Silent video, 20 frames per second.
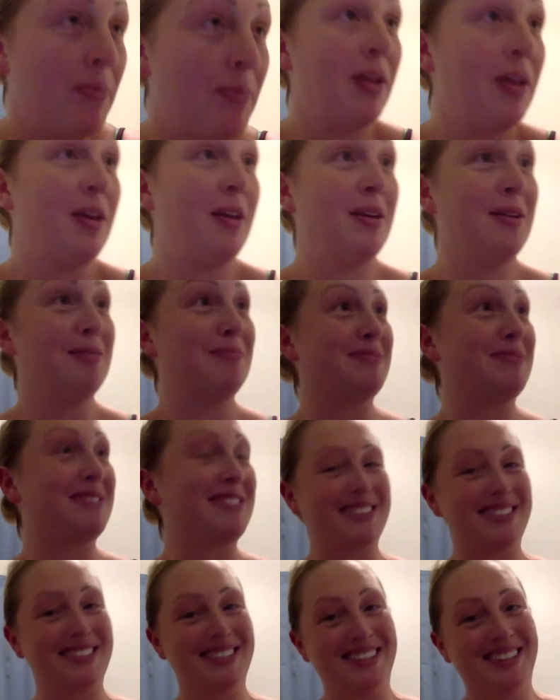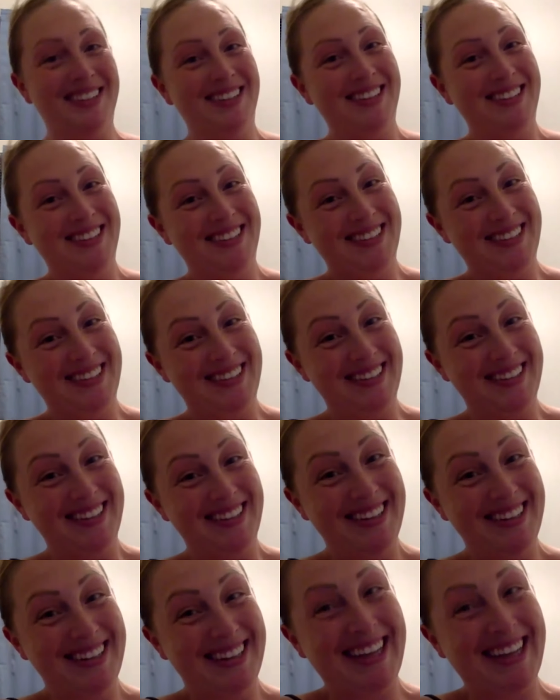Talking to, I know,
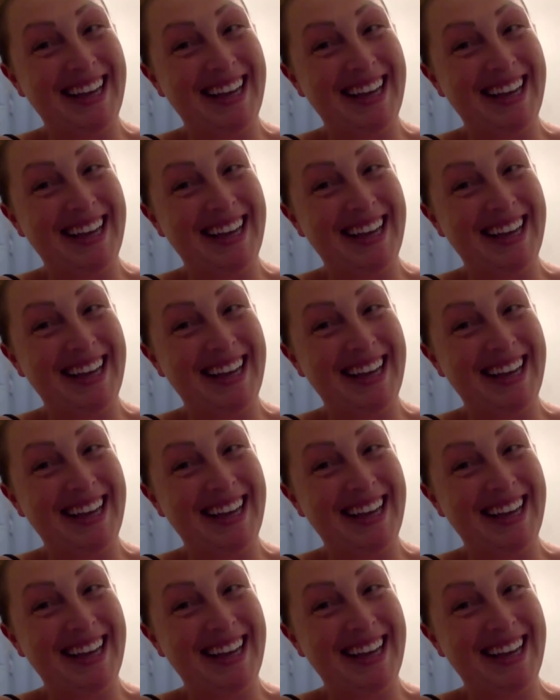I know.